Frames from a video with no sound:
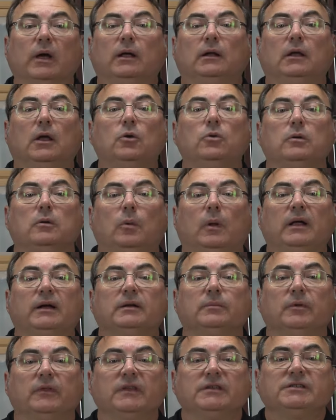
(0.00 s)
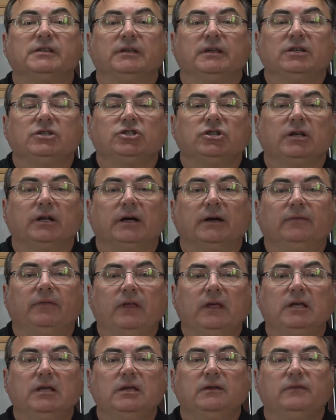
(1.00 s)
Well, hello and welcome to this edition of
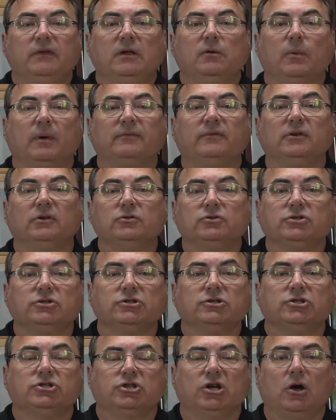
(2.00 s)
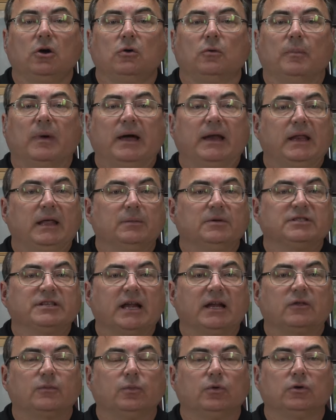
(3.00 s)
the EV Revolution Show. My name is
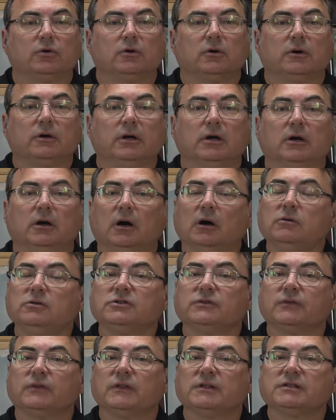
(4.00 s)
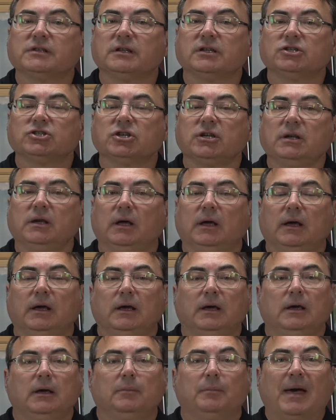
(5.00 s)
Kenneth Bokor, your host for this edition.
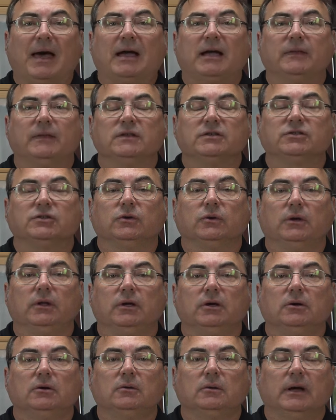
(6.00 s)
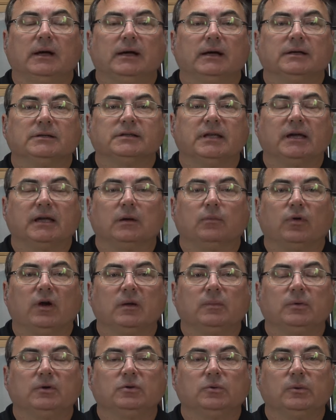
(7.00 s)
Back in the studio, uh, taking a
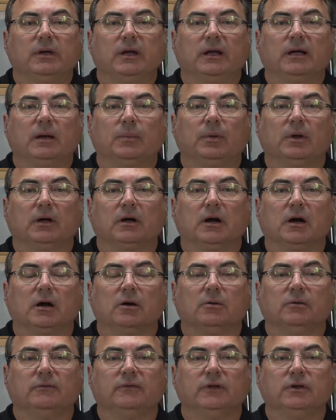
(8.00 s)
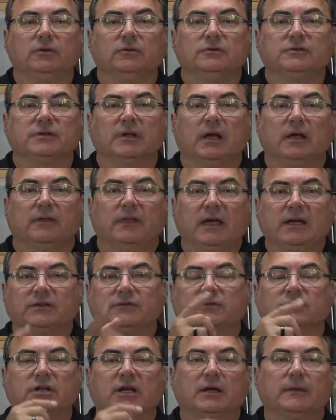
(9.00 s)
break between a couple of car reviews. Thanks
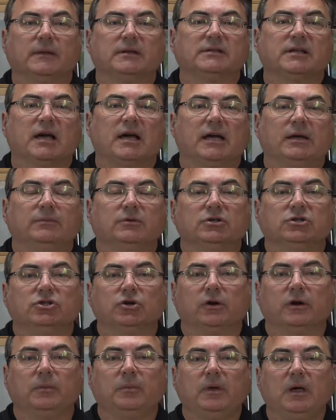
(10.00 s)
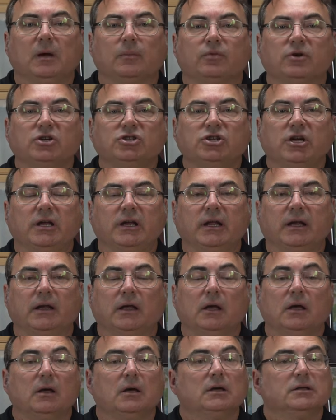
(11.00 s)
for taking the time to join me. I appreciate it.
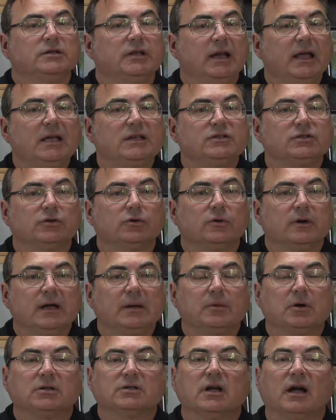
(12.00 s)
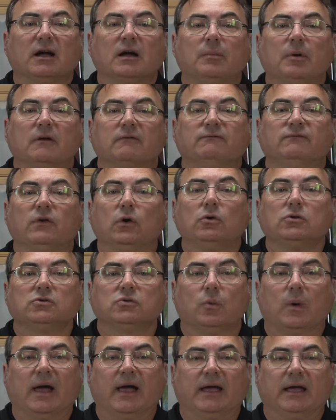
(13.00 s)
Today's story, I'm going to talk about
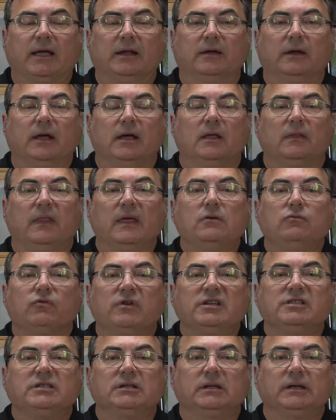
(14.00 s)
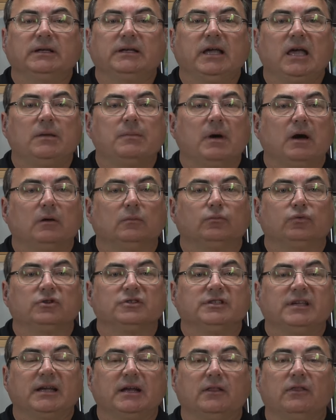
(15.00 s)
Volkswagen. They recently came out
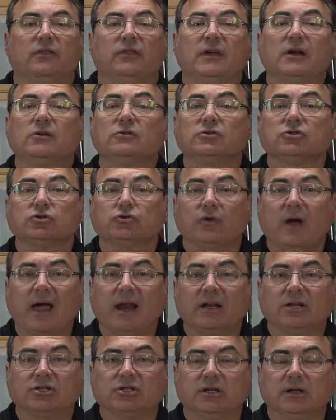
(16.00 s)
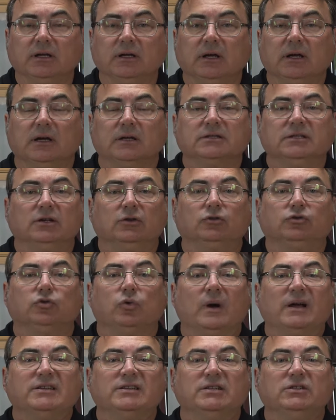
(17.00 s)
presented their strategy till
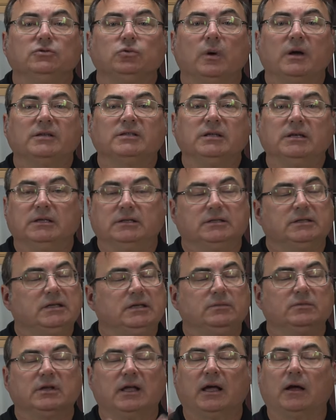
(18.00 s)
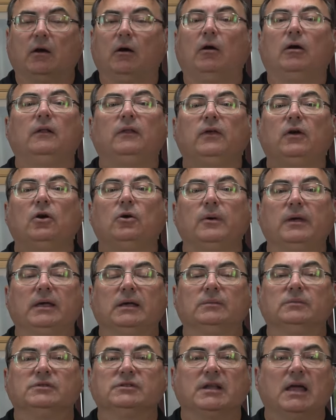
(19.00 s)
2020. Seems like all the
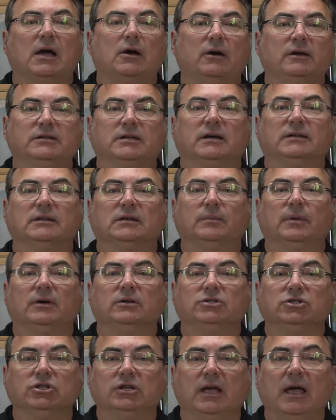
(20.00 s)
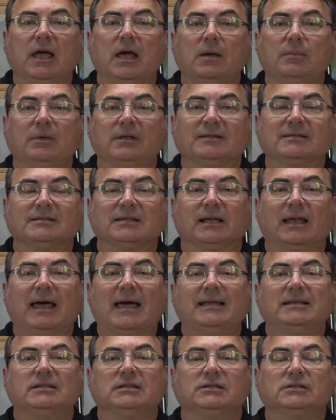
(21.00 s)
OEMs now, I talked about GM and
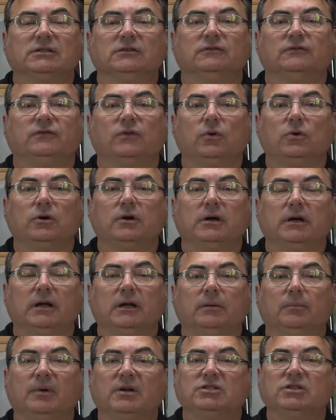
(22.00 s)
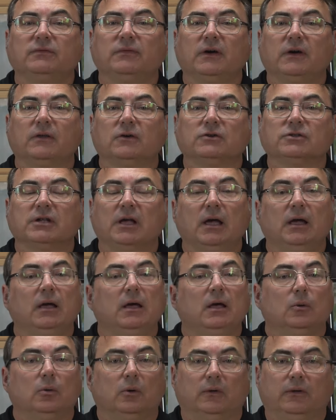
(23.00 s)
Stellantis and Ford and a bunch of others,
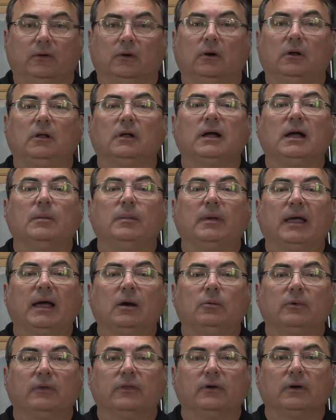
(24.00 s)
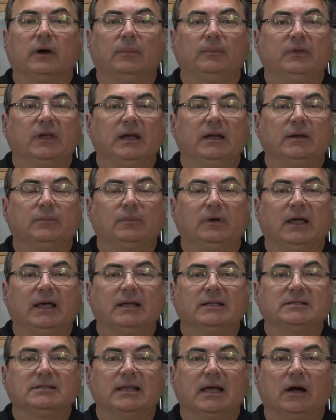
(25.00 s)
well, they're all coming out with their updated
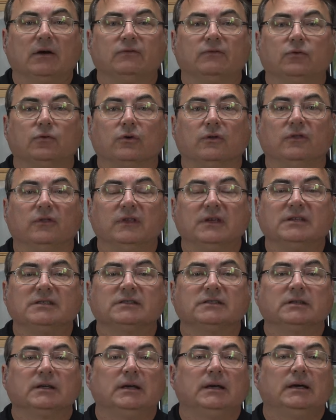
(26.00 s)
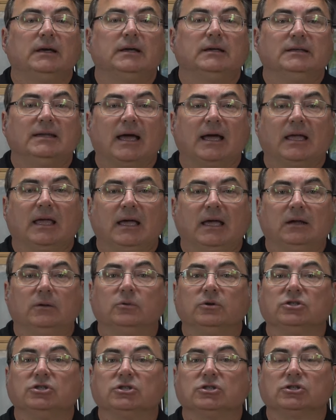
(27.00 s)
plans now for this decade,
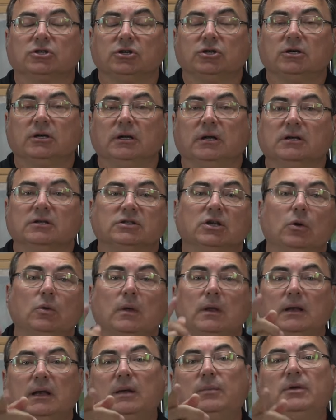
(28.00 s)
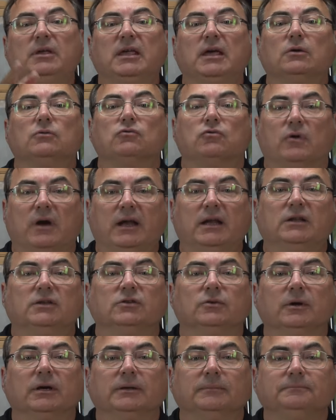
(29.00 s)
which is good. So let me get right
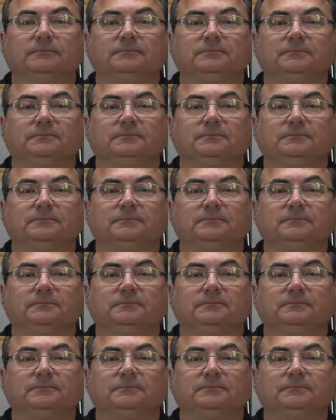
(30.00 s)
into it.